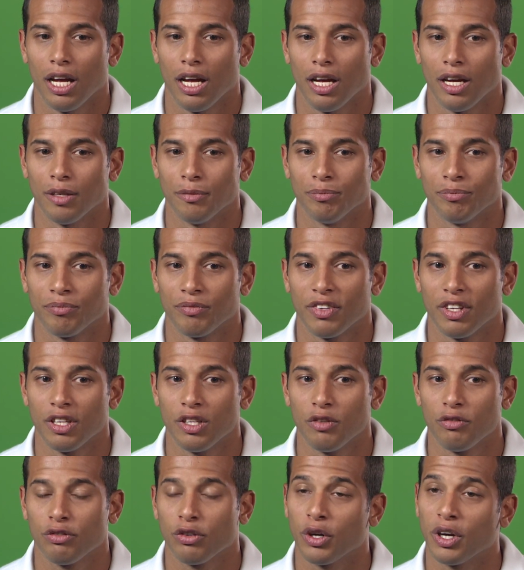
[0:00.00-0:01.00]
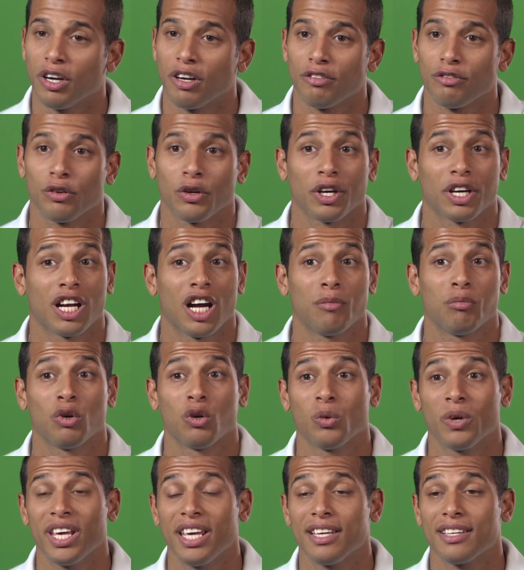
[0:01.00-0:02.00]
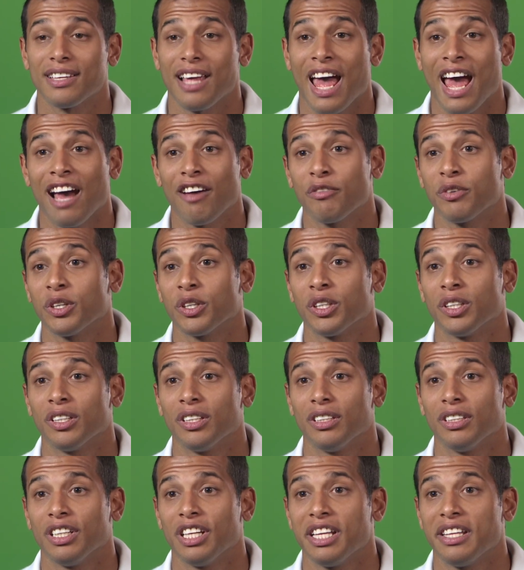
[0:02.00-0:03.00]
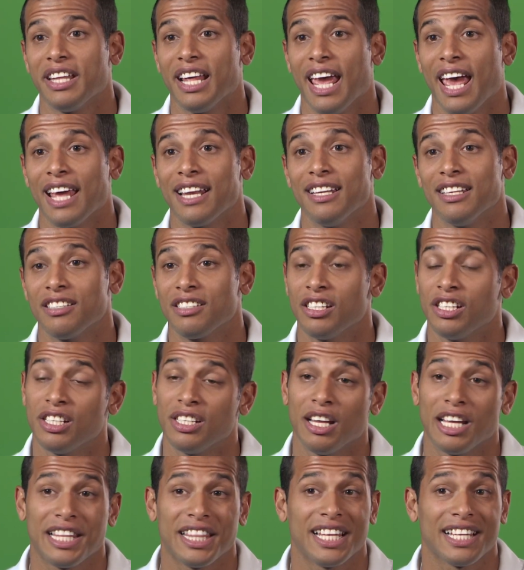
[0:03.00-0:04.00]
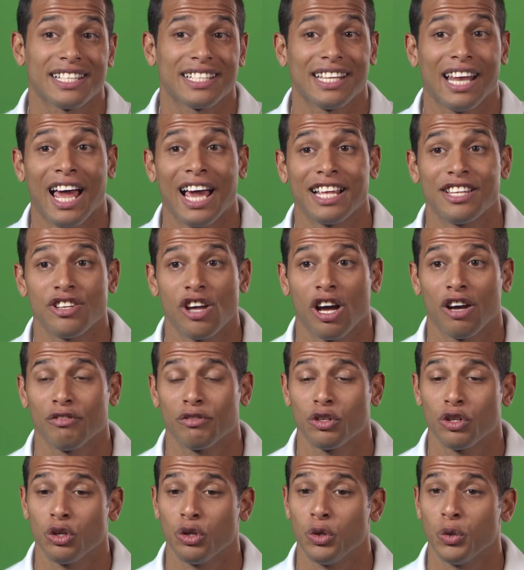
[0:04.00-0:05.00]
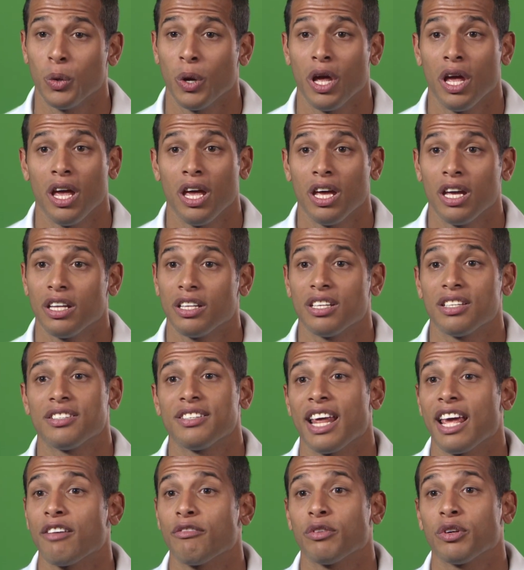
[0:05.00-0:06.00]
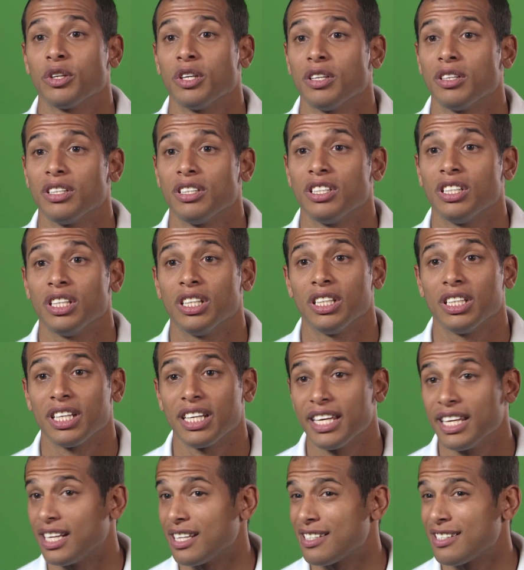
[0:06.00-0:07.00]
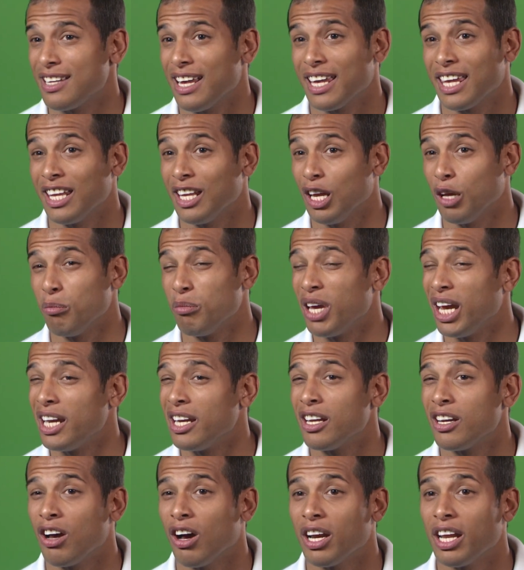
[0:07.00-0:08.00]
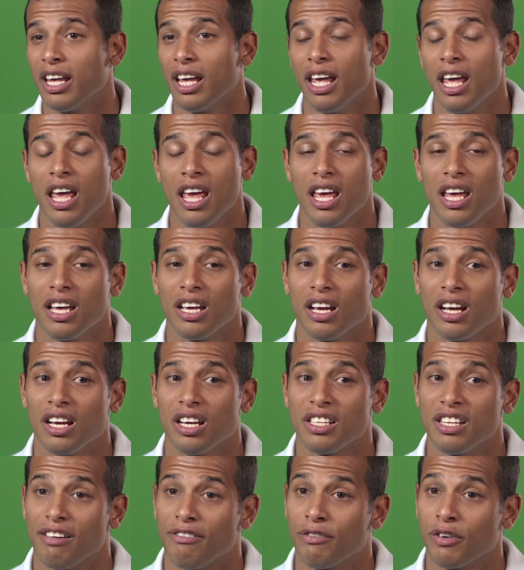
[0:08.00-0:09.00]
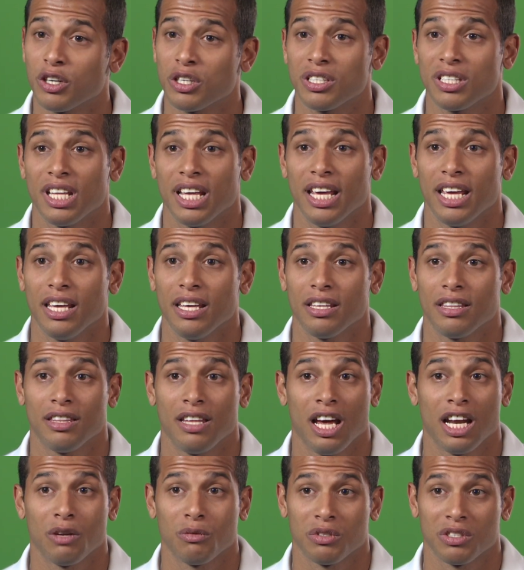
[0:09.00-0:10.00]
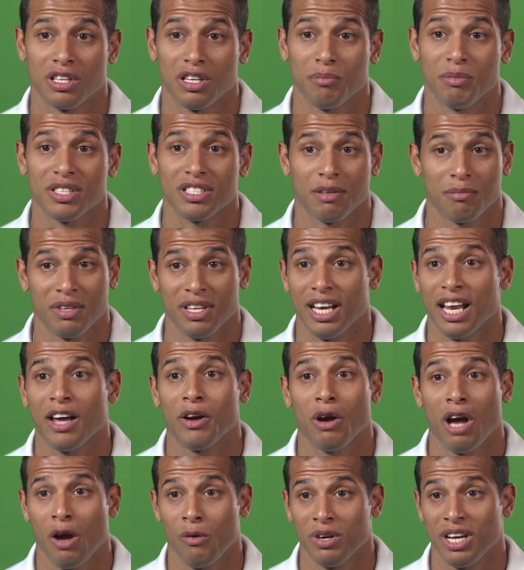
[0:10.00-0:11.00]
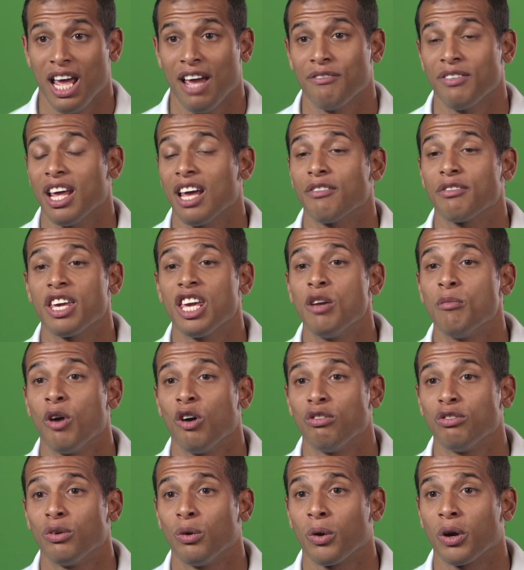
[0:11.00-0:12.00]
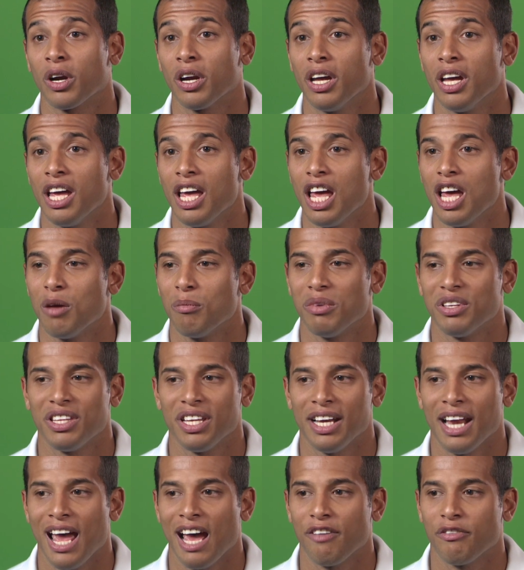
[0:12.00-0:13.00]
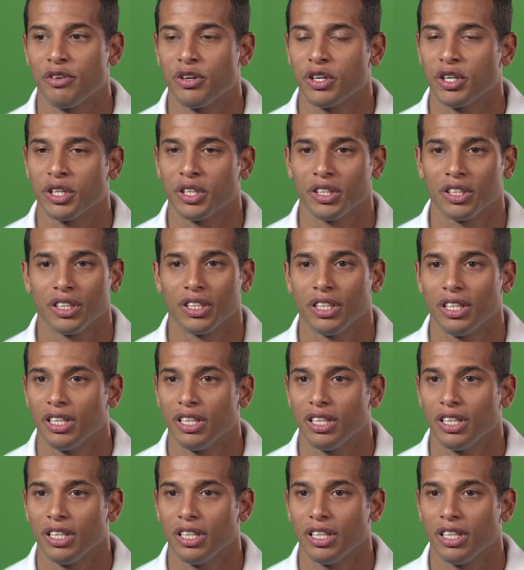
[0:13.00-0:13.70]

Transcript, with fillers: Um, for for a couple weeks after they had to send the slides off to to Stanford to get a second opinion on it because at first they thought it was going to be something that I would have to have chemo for, but then after